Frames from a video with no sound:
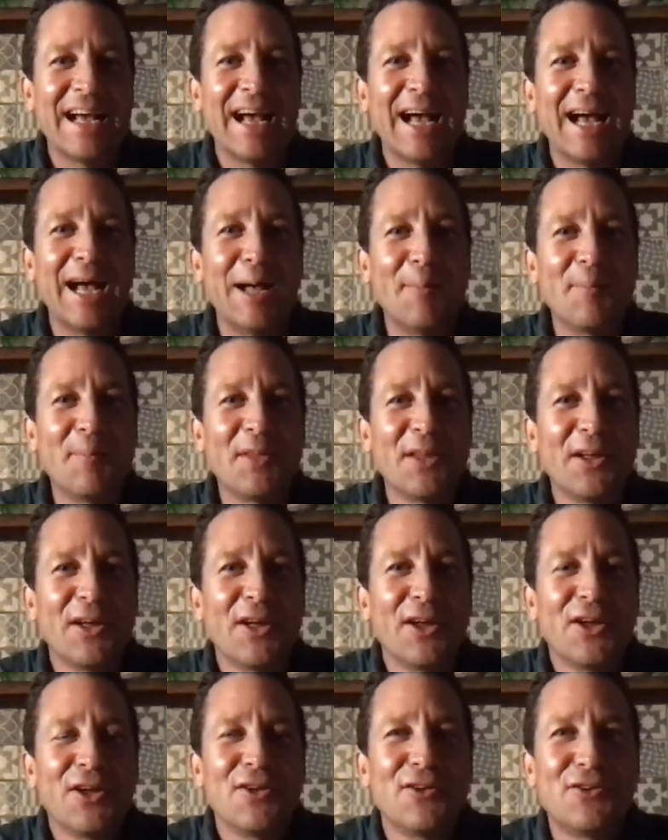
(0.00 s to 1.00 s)
Um,
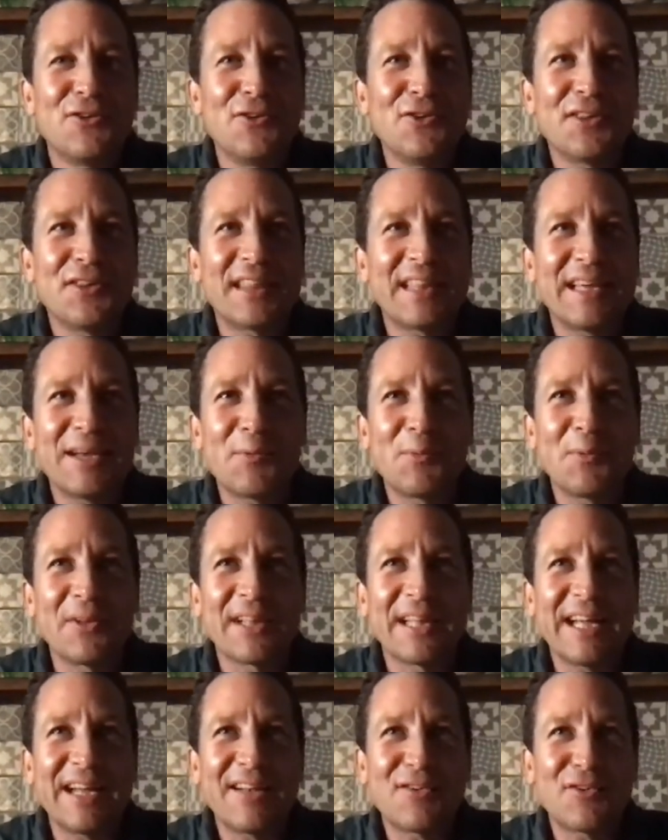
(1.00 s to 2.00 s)
do you think we'll
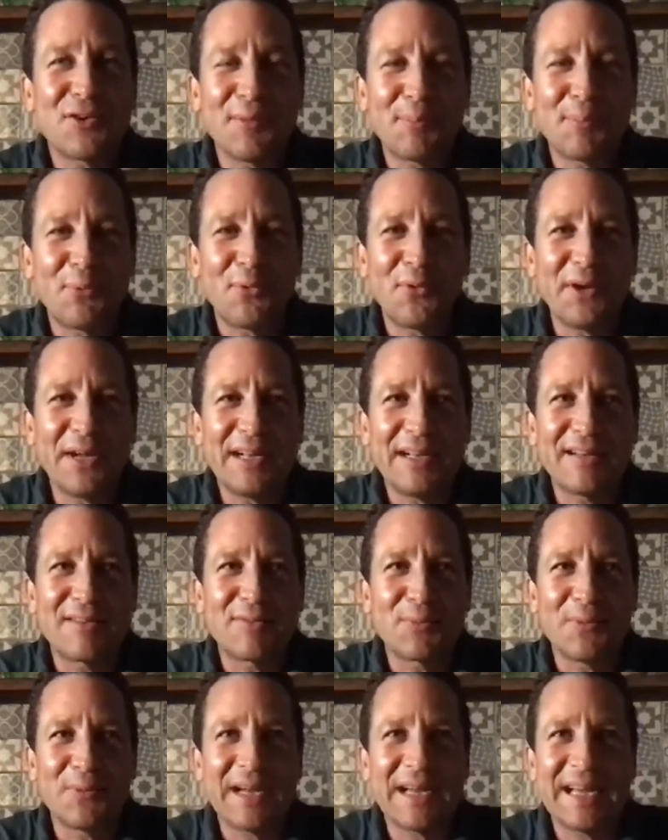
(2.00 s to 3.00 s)
get to a point
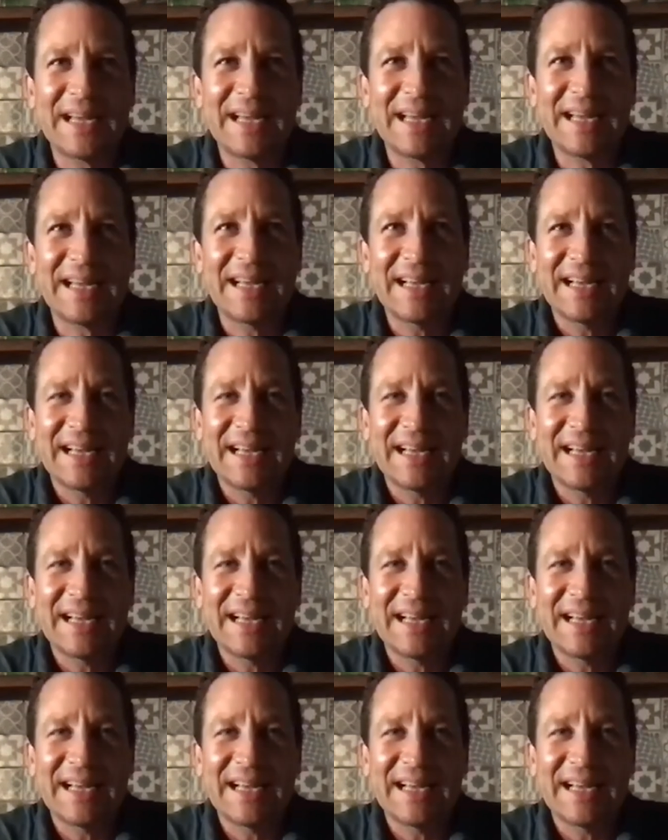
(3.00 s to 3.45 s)
where